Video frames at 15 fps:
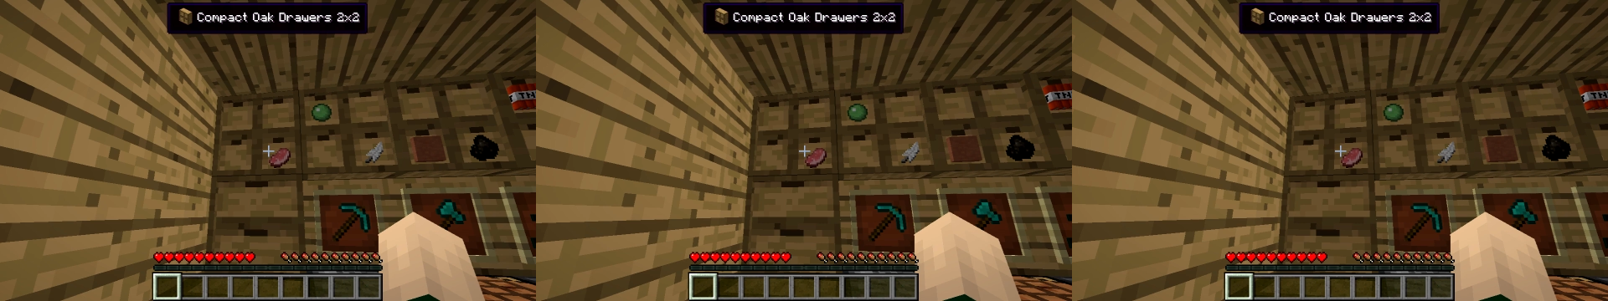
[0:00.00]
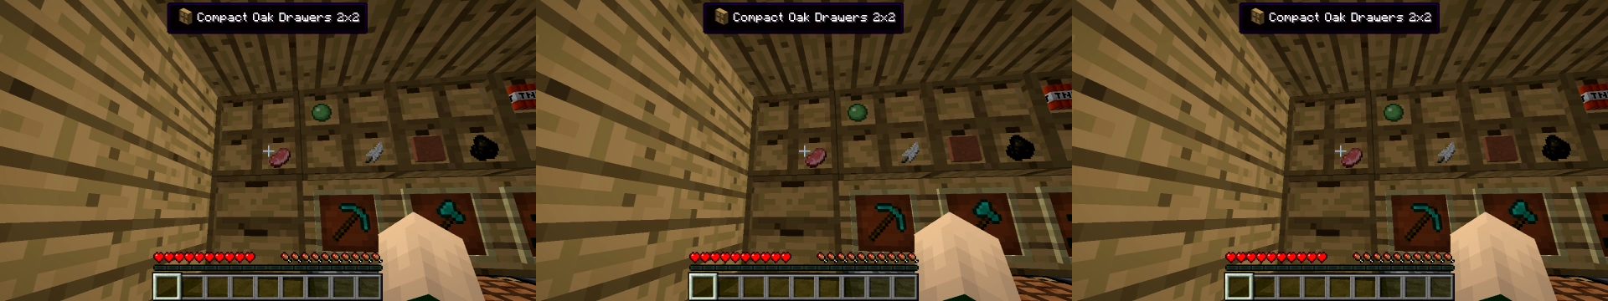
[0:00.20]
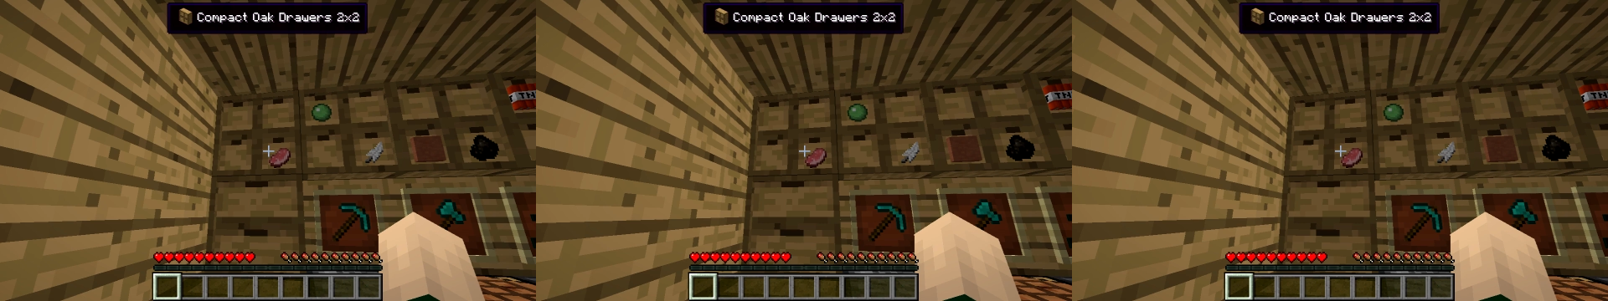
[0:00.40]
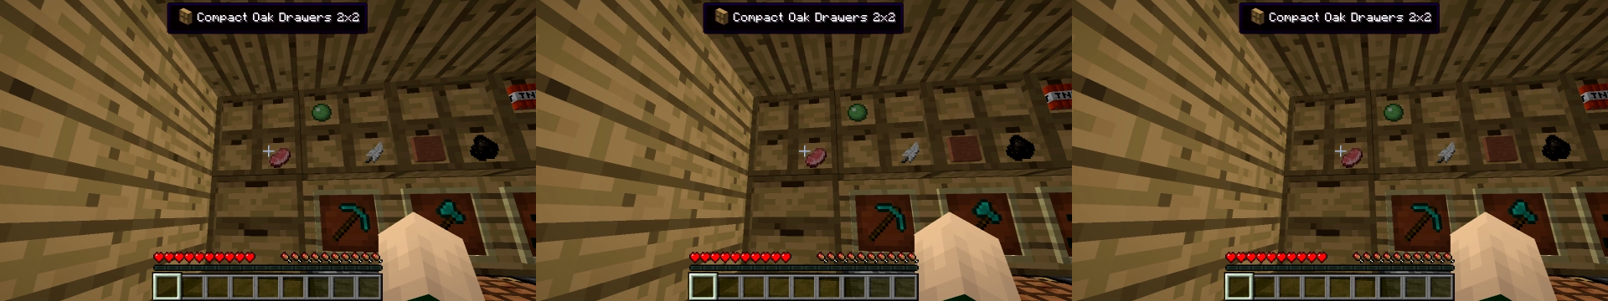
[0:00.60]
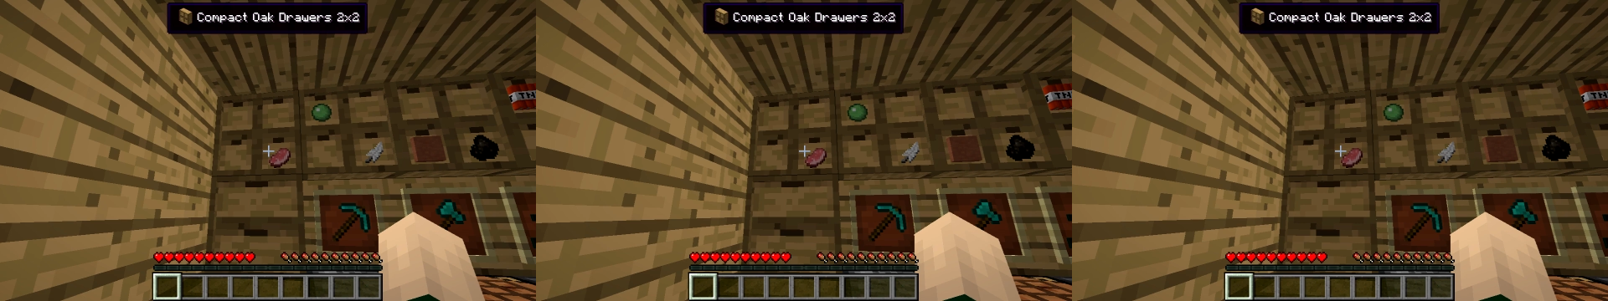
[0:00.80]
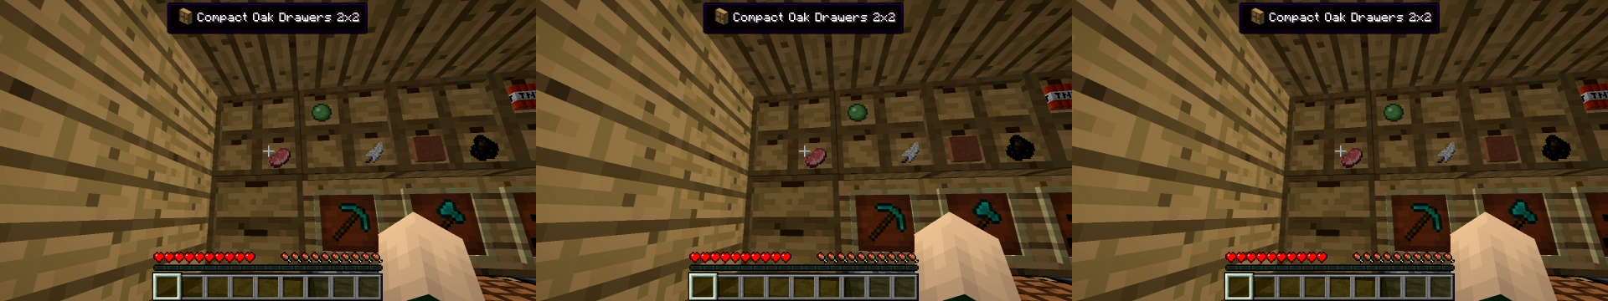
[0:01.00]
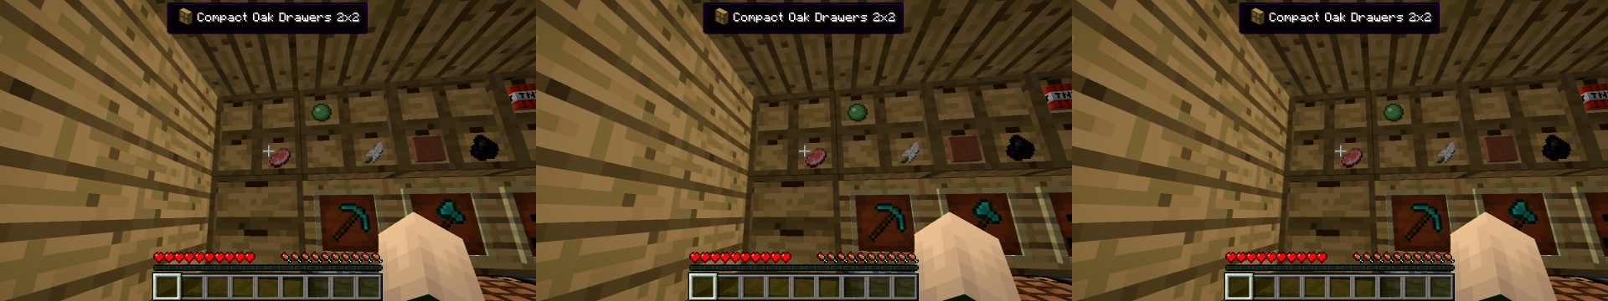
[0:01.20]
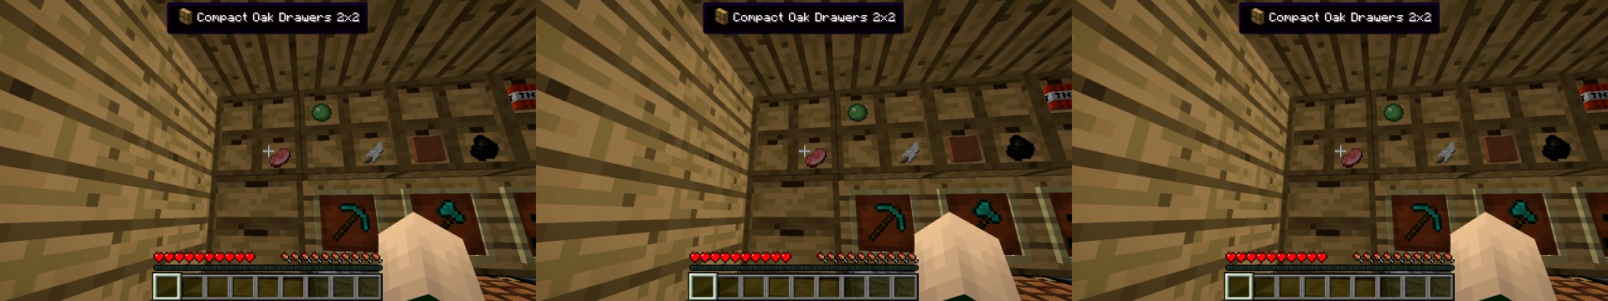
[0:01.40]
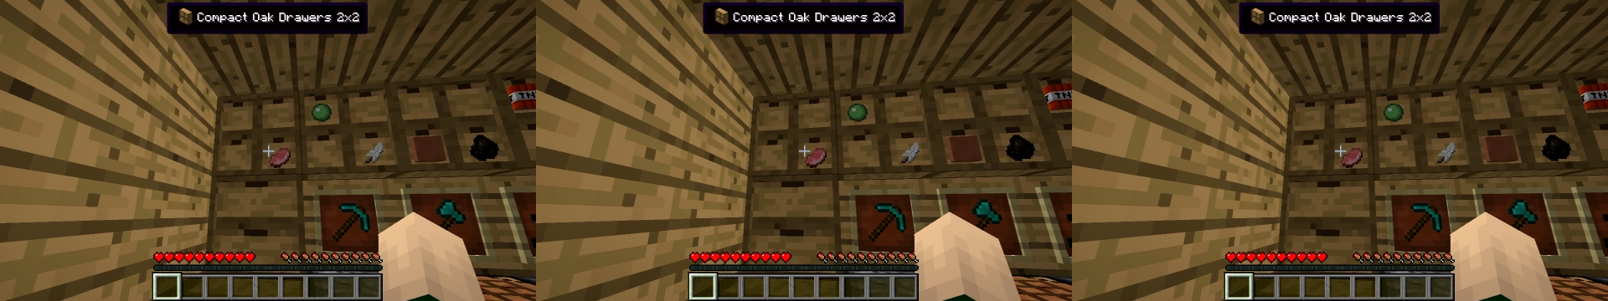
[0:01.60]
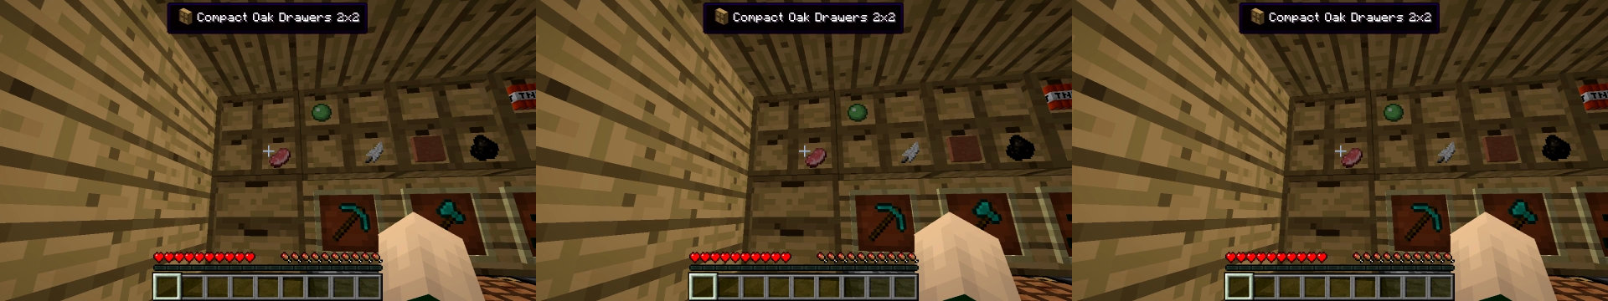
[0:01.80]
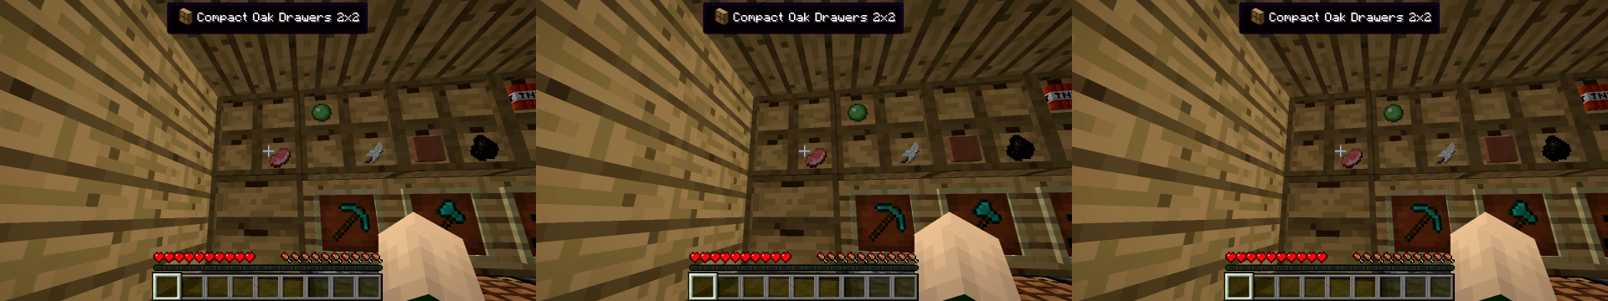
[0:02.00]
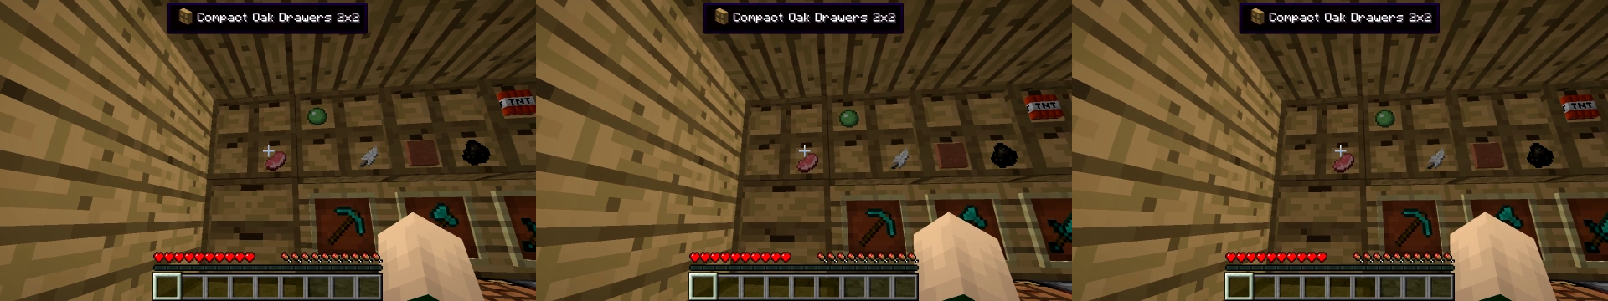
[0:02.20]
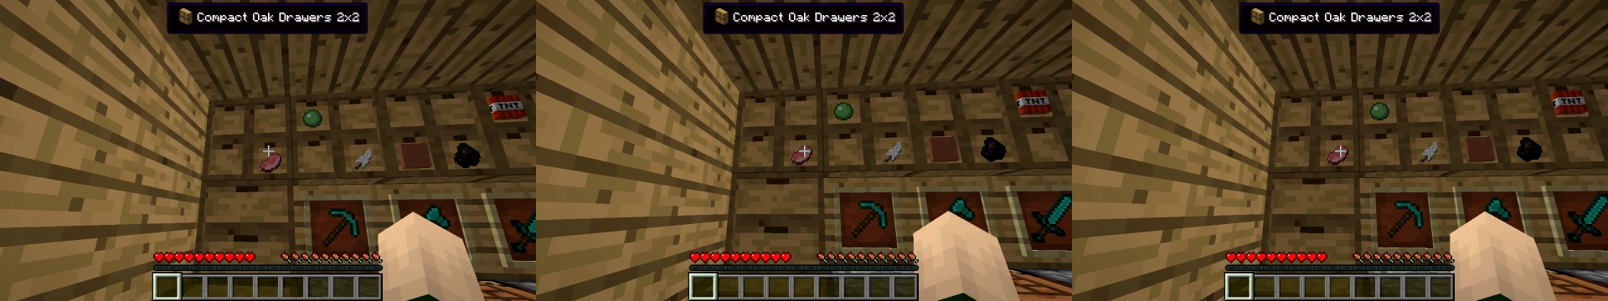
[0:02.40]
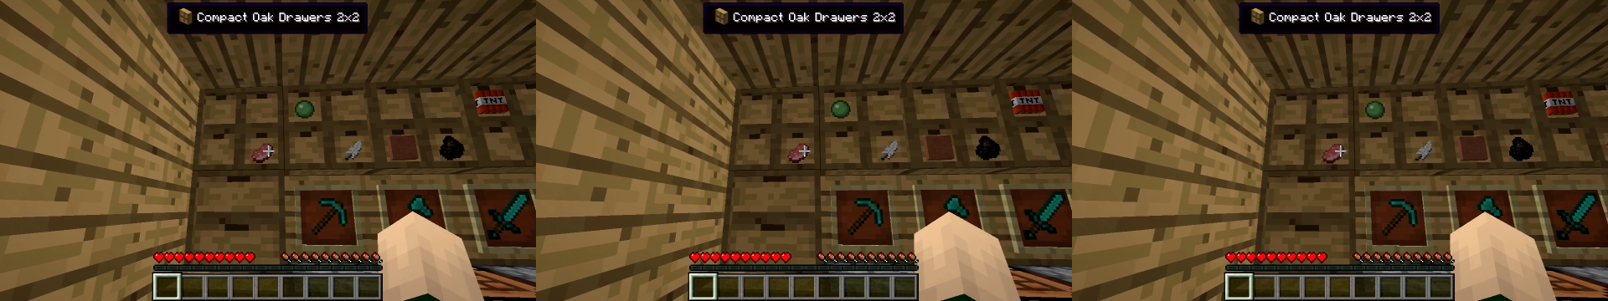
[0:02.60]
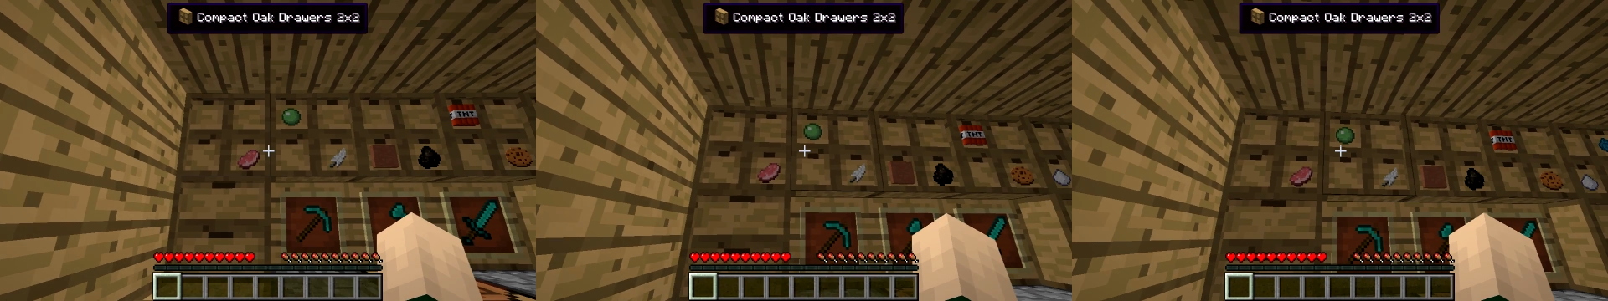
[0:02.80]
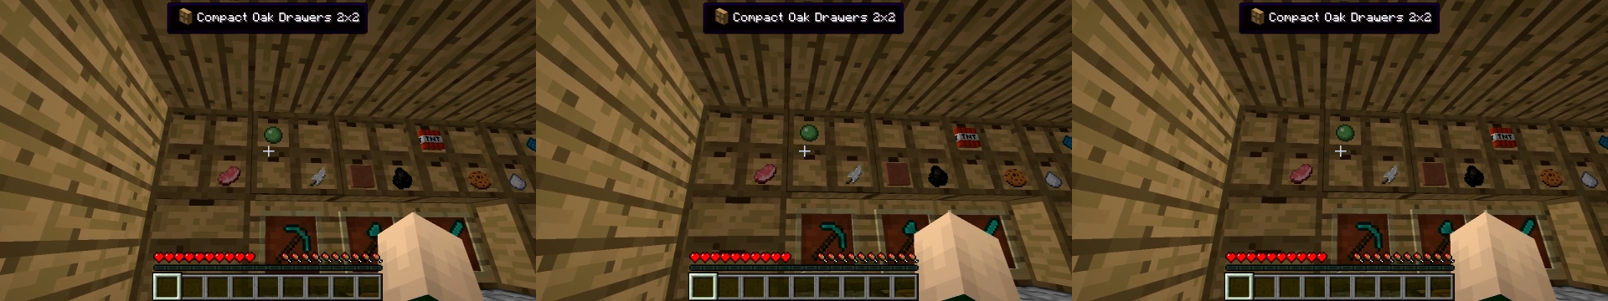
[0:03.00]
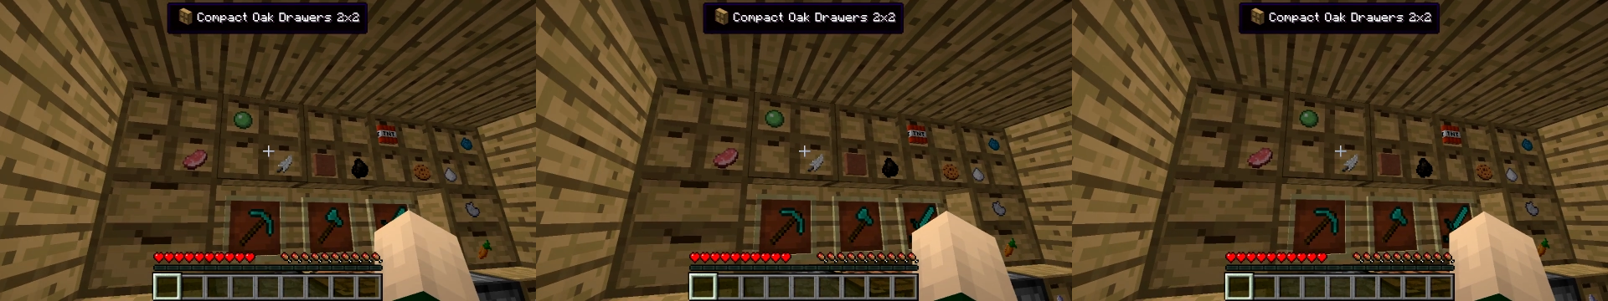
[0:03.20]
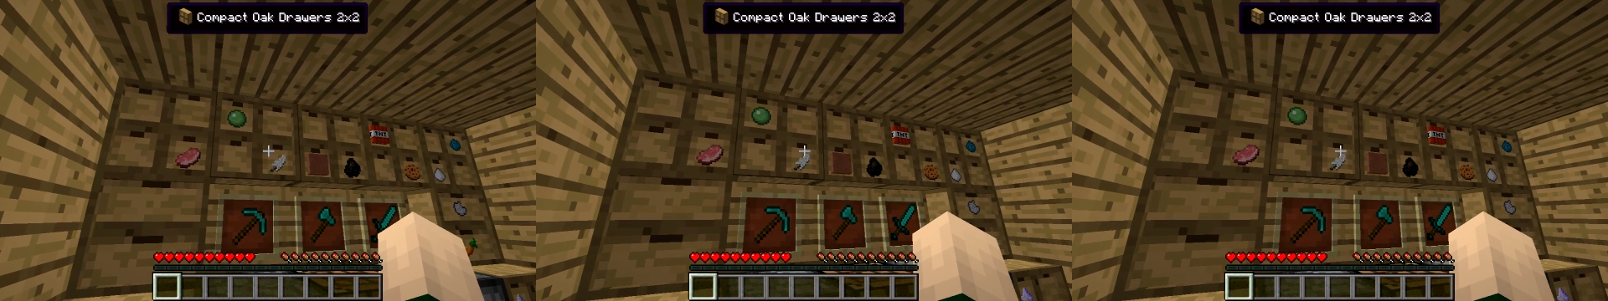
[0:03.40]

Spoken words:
(no speaker visible)